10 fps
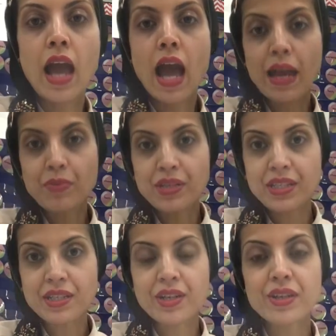Hi boys
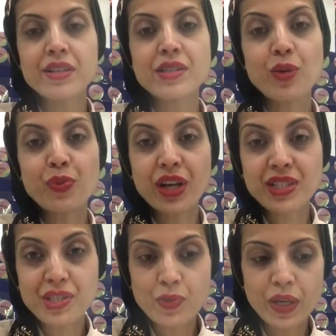and girls, hope you
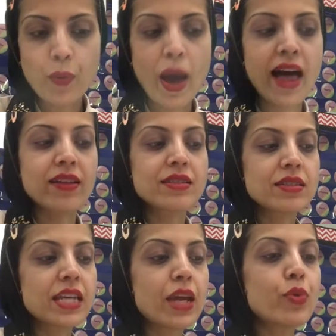guys are doing well.
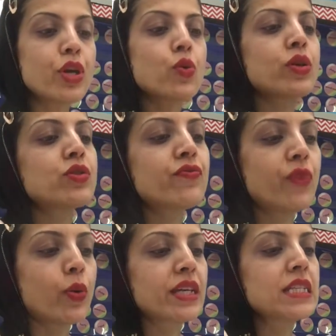Today we are going to
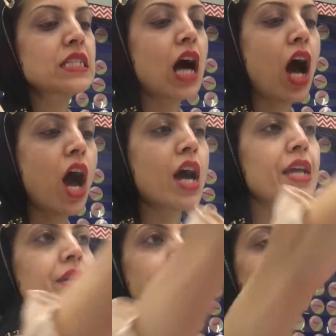focus
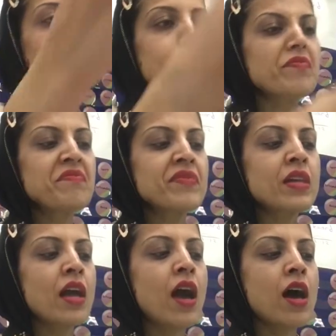on
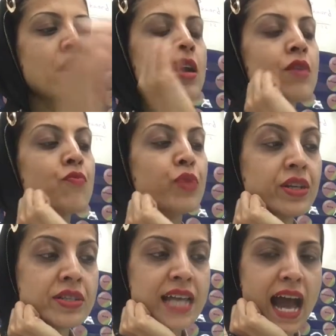
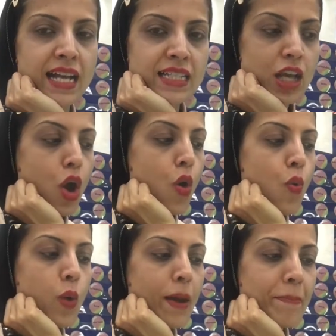readers ask
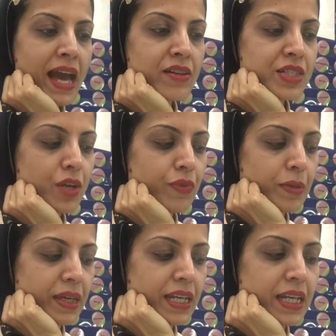what patterns are
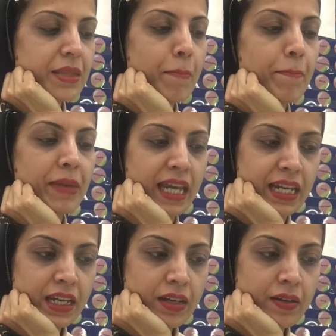repeated in the
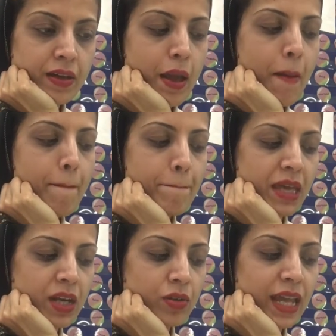beginning,
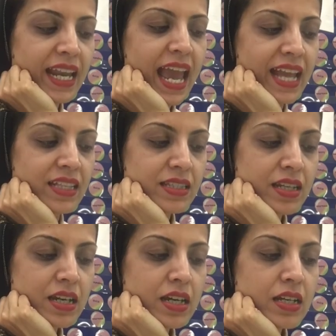middle, and end
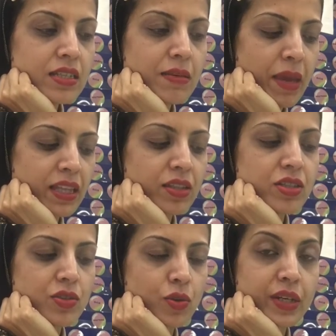to make the
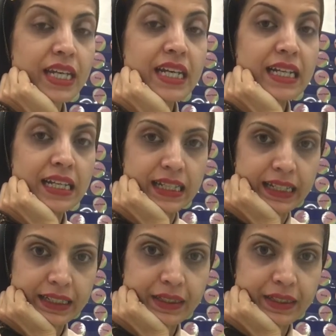story click.